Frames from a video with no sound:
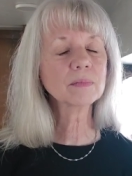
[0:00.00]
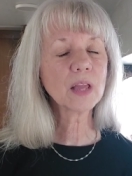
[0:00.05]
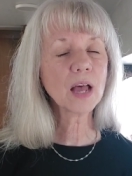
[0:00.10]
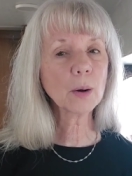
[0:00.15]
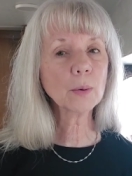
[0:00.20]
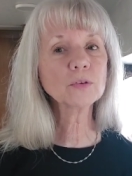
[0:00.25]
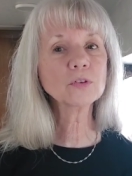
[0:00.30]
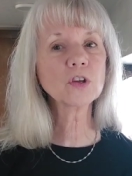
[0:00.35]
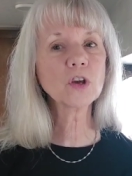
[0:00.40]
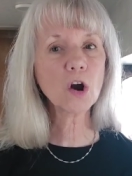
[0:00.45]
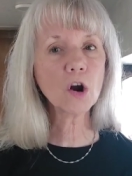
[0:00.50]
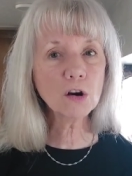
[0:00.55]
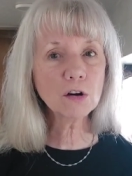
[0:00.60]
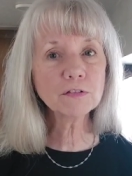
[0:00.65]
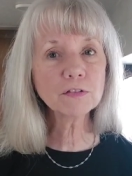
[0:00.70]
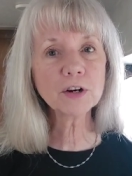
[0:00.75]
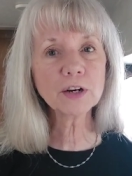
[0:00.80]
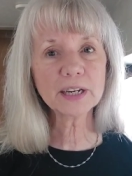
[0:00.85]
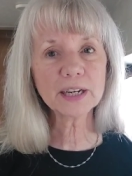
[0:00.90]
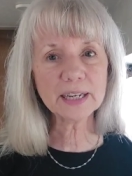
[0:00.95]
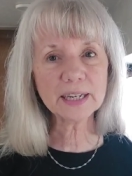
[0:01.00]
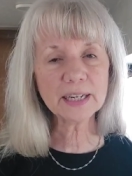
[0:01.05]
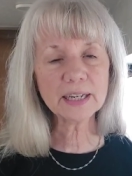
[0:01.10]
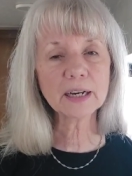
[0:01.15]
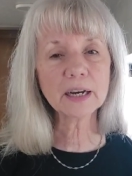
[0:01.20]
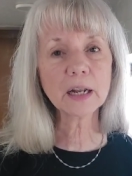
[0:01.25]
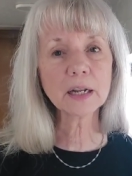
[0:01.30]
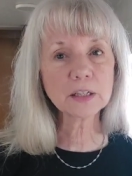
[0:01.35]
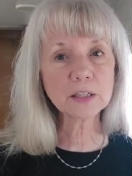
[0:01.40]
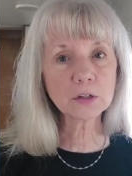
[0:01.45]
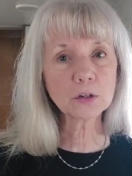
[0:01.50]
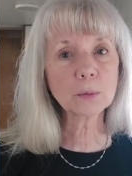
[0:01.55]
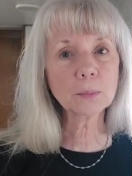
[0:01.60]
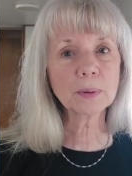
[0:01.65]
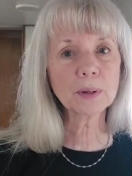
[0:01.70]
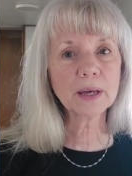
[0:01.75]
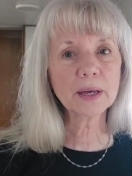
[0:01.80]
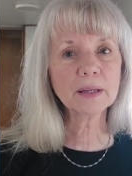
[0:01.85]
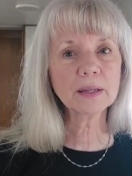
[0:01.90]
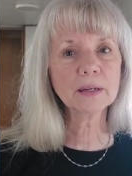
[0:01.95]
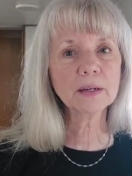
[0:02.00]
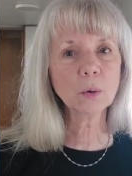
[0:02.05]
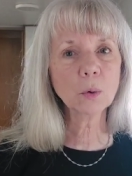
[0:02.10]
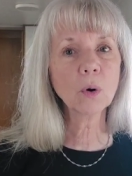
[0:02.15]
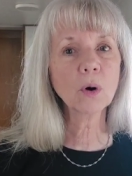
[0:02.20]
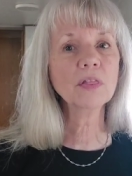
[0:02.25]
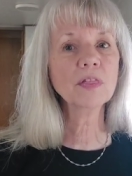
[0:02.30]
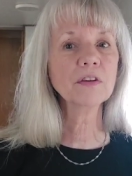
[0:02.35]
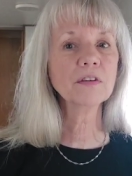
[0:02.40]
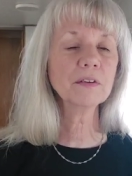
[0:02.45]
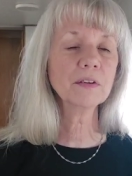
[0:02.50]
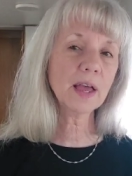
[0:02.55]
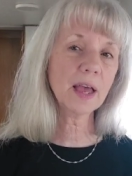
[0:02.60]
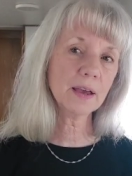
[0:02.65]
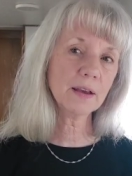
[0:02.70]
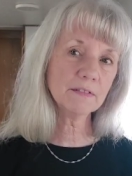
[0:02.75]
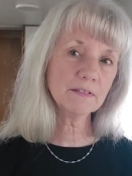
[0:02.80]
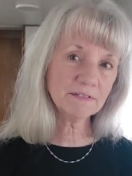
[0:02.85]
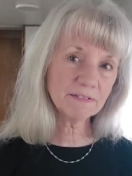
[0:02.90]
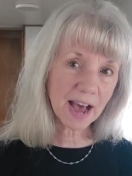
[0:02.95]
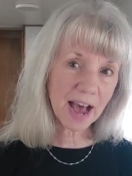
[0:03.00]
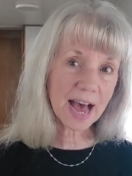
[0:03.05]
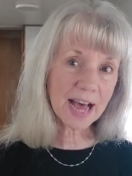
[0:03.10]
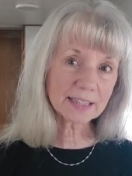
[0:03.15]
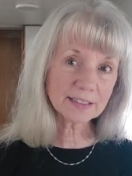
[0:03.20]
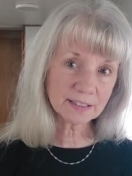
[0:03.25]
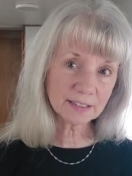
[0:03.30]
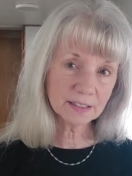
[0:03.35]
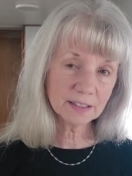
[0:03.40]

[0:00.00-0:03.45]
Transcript: I was overeating a little bit on the fat